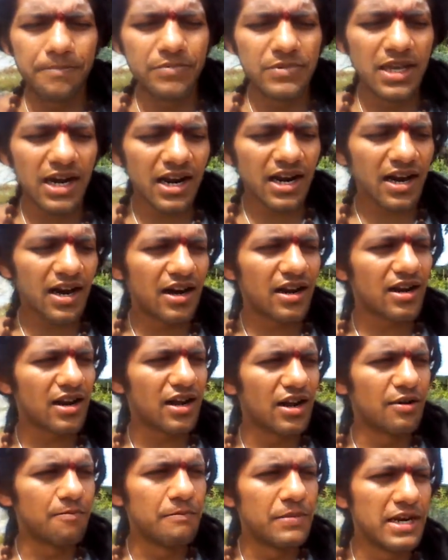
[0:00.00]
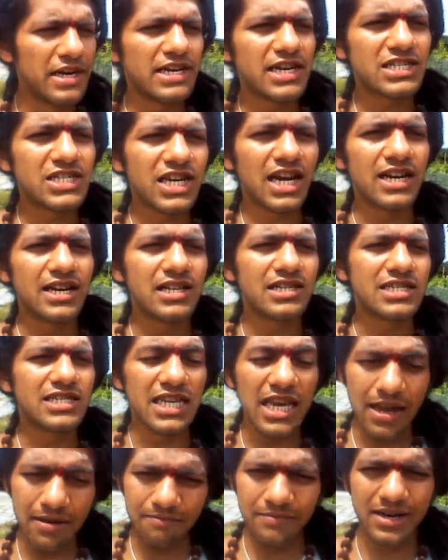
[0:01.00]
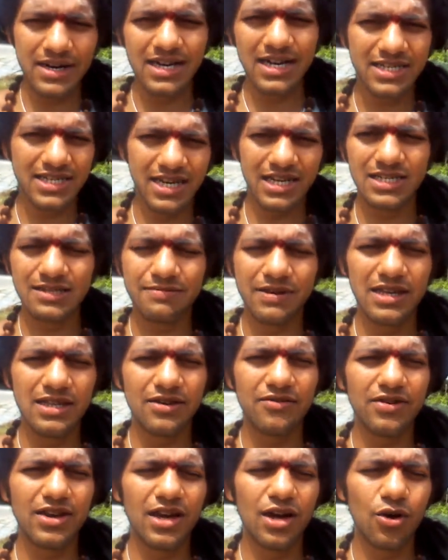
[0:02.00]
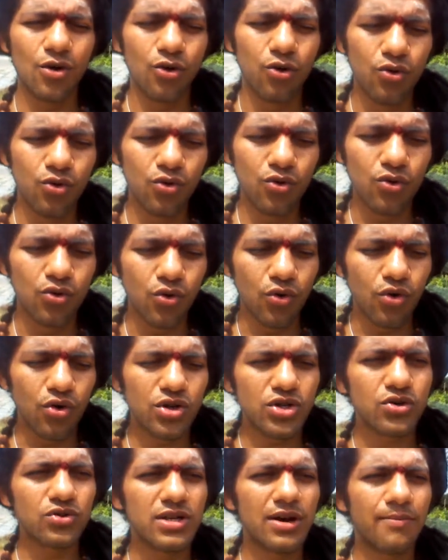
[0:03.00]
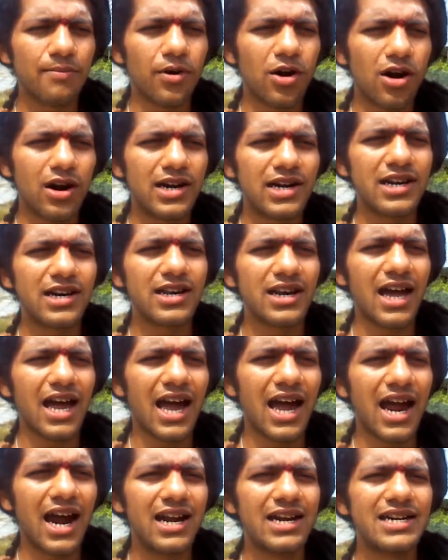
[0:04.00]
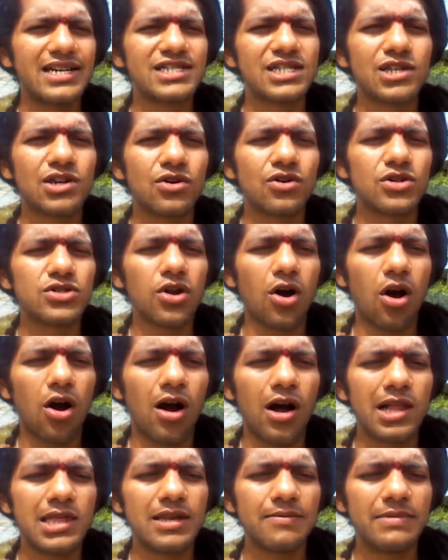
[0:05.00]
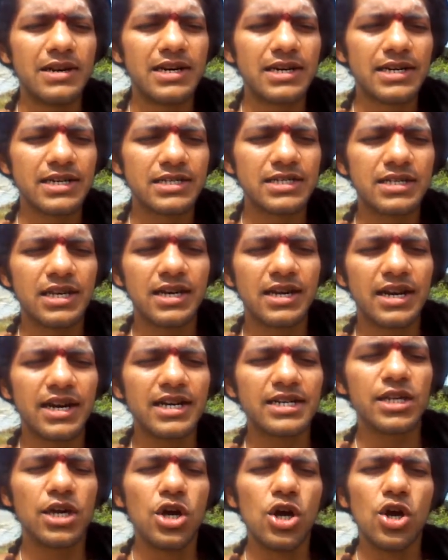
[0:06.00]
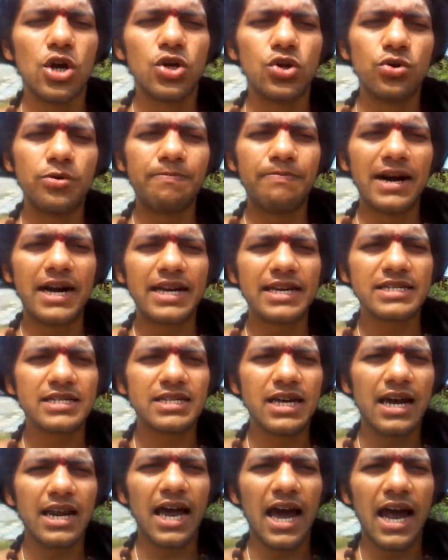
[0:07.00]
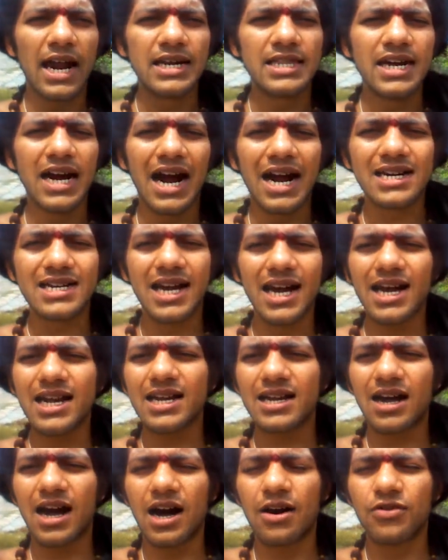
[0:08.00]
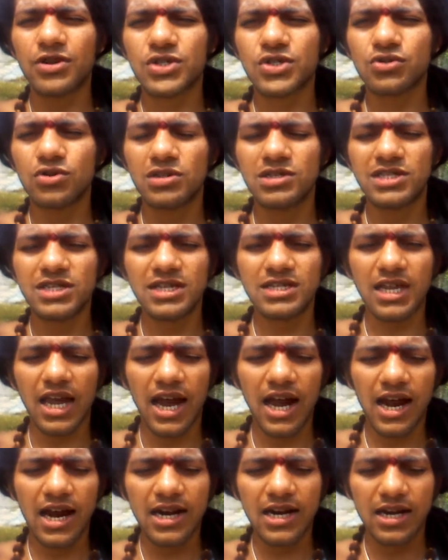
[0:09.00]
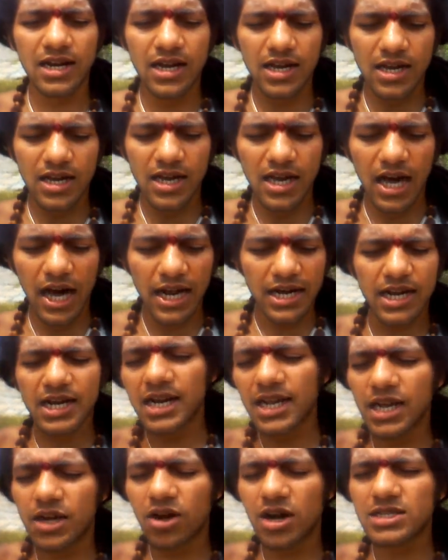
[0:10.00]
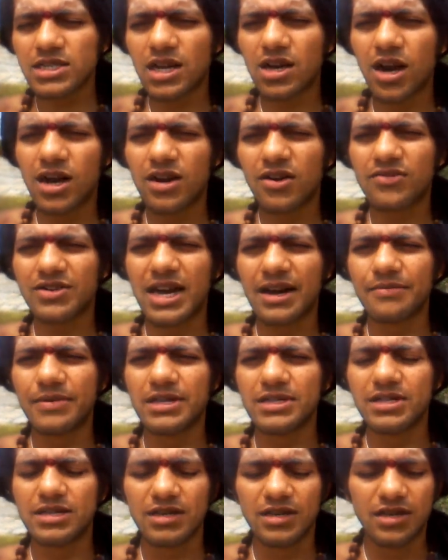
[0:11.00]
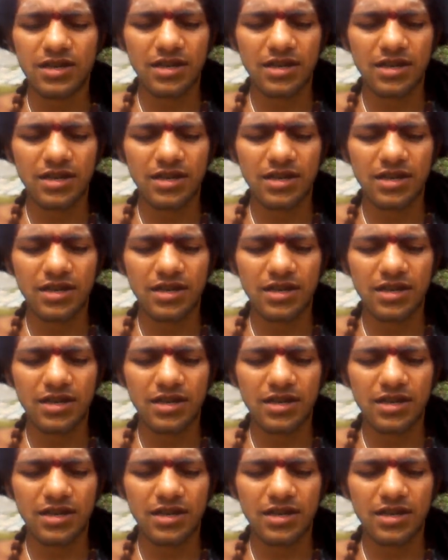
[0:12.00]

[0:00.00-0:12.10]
There are media channels, same media channels by the way, who go to the border and disclose all the military secrets to Pakistan, and they attack our soldiers and really cause a lot of damage.